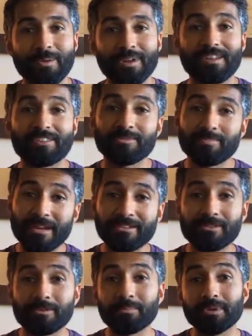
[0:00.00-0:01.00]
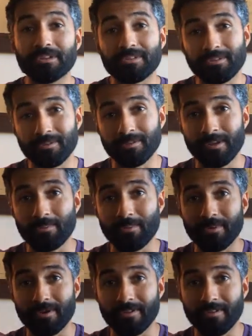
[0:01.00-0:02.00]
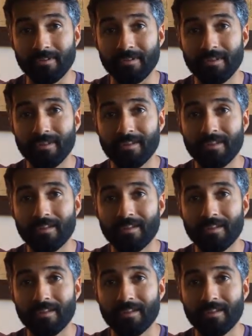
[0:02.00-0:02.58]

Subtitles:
when I expect her to be a certain type of person.